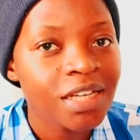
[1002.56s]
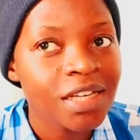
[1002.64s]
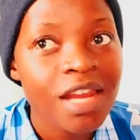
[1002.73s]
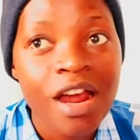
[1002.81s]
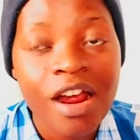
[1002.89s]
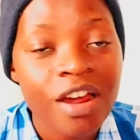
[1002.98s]

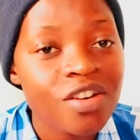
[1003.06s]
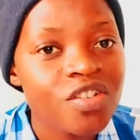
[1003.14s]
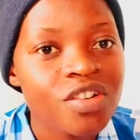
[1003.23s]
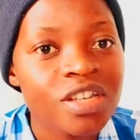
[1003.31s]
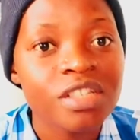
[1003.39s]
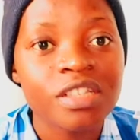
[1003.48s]
the
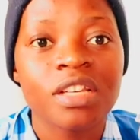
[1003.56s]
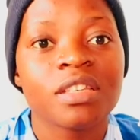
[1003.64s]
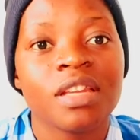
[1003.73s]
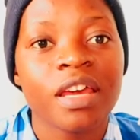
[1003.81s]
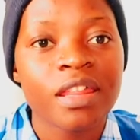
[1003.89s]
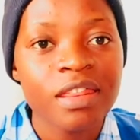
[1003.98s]
country
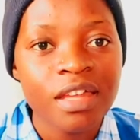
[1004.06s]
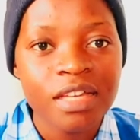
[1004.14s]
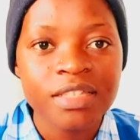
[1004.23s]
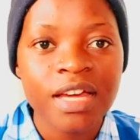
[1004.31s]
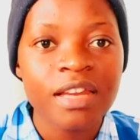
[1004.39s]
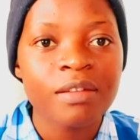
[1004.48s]
just like
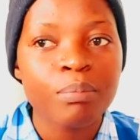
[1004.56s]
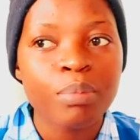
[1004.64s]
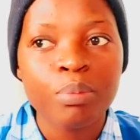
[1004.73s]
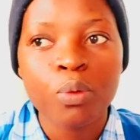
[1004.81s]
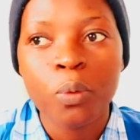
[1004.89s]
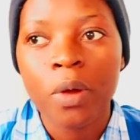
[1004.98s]
that and
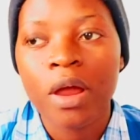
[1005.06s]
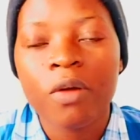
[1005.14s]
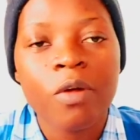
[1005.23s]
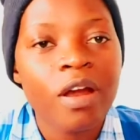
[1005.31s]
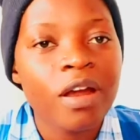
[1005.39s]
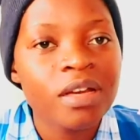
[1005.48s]
people were
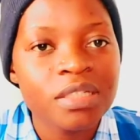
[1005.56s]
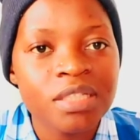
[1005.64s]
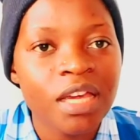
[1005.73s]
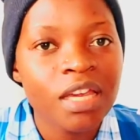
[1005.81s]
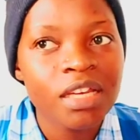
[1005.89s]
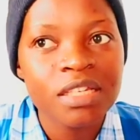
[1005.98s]

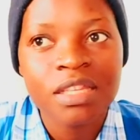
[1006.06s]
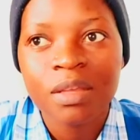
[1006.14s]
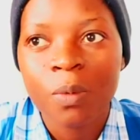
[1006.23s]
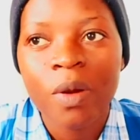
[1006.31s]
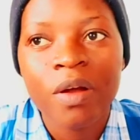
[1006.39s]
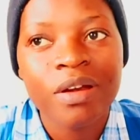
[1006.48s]
quarantined they
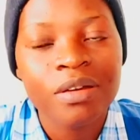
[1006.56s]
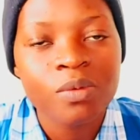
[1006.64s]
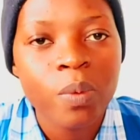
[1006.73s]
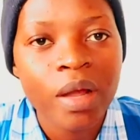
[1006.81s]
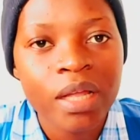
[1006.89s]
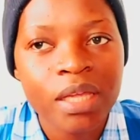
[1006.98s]
weren't
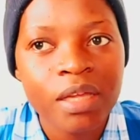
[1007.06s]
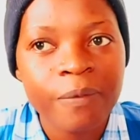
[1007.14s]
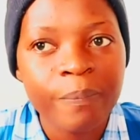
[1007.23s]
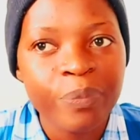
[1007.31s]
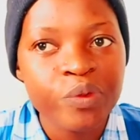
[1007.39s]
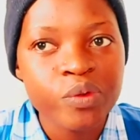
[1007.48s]
working
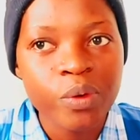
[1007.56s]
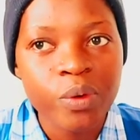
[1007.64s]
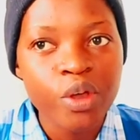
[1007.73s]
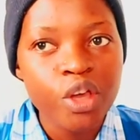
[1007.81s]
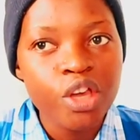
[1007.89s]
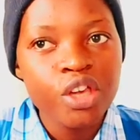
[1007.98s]
so
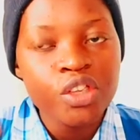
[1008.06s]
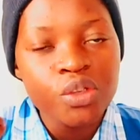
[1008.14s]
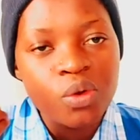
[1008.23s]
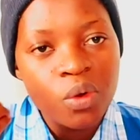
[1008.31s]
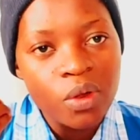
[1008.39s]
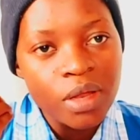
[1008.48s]

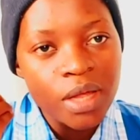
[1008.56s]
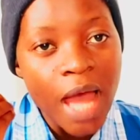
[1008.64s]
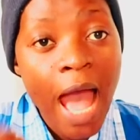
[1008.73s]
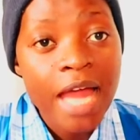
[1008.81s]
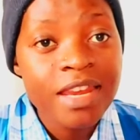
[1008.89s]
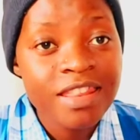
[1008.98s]
you
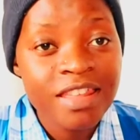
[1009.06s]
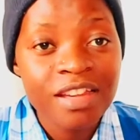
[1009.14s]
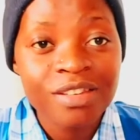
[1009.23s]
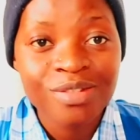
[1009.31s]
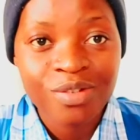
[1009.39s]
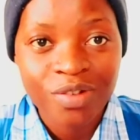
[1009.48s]
add that
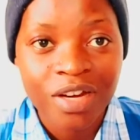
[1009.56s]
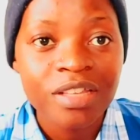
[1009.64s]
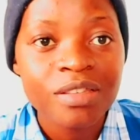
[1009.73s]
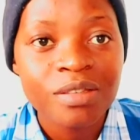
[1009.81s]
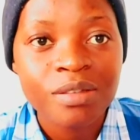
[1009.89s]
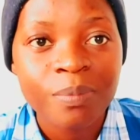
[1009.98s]

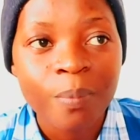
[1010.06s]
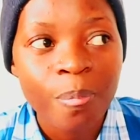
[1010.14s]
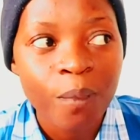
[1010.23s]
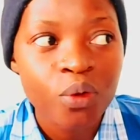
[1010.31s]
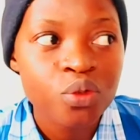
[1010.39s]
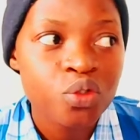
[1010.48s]
stress
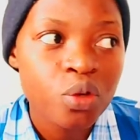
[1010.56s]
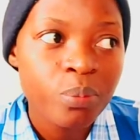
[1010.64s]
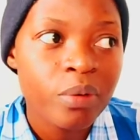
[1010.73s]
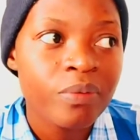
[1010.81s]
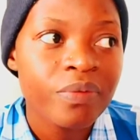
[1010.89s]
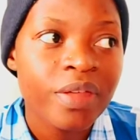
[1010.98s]
on top
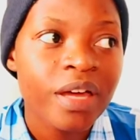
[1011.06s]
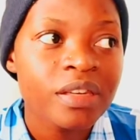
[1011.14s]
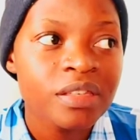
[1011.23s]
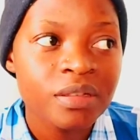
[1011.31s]
of that